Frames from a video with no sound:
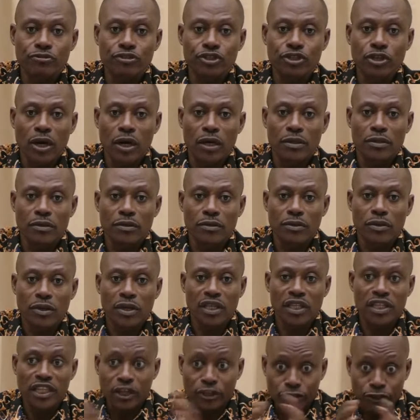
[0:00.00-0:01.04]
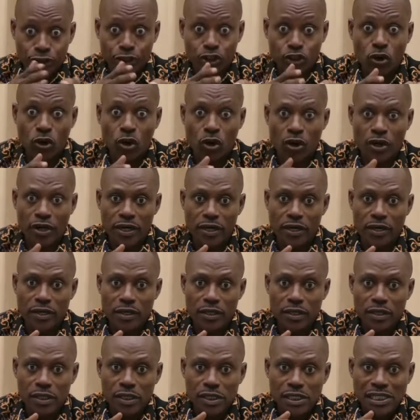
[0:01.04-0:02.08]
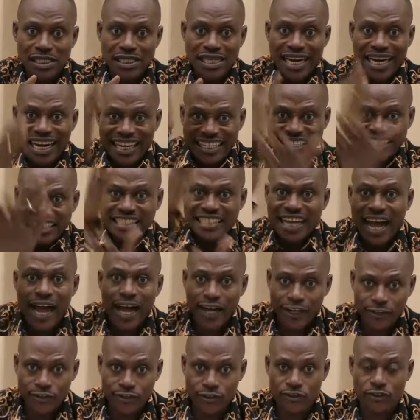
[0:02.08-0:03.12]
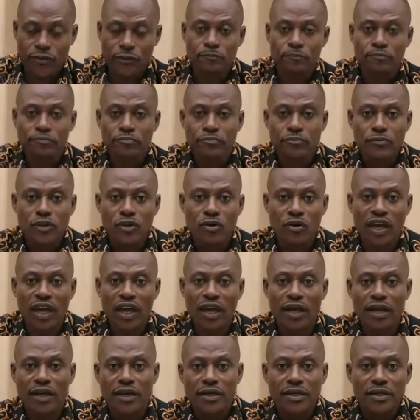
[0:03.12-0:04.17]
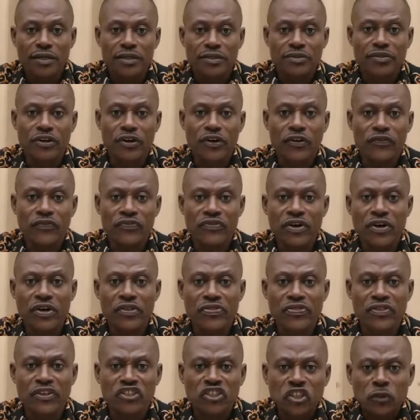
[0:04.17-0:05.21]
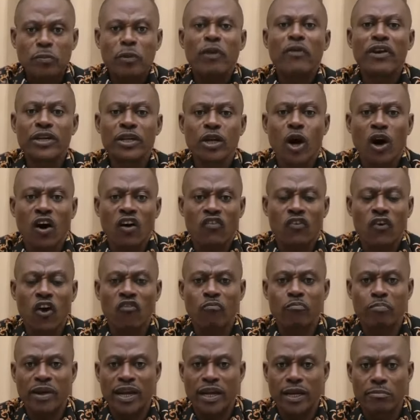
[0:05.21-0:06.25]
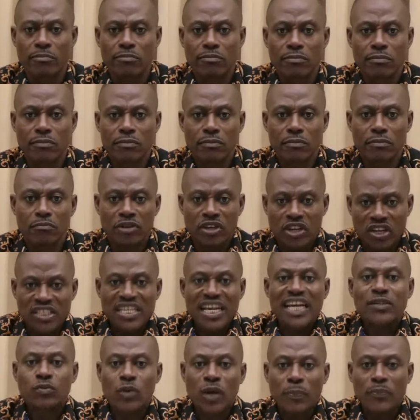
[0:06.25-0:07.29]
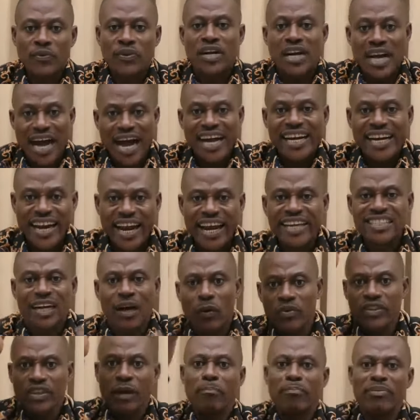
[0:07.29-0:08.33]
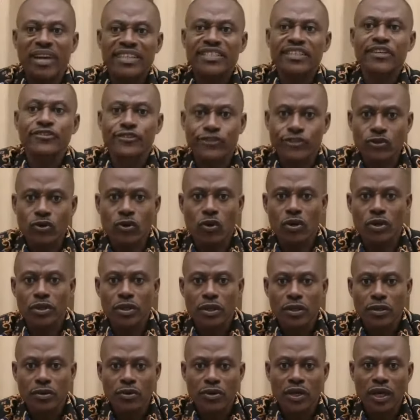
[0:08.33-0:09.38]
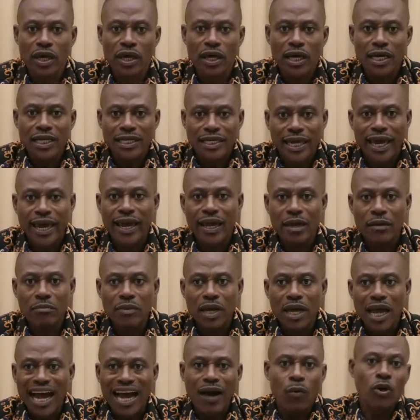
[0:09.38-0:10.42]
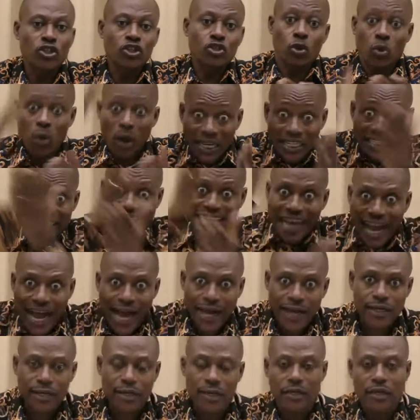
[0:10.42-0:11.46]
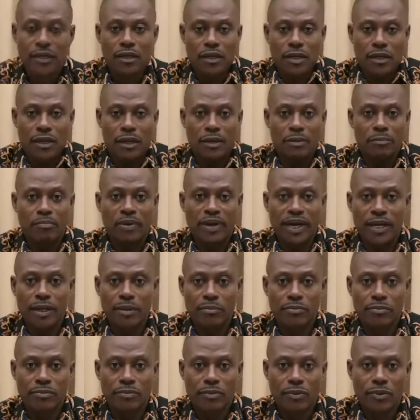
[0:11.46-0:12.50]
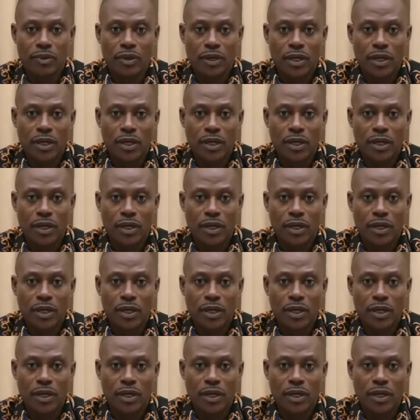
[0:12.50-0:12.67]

John. The sword that attacks, okay, the spirit of Balaam. Because that's what happened. An angel with a blazing sword, okay, came and was going to attack Balaam.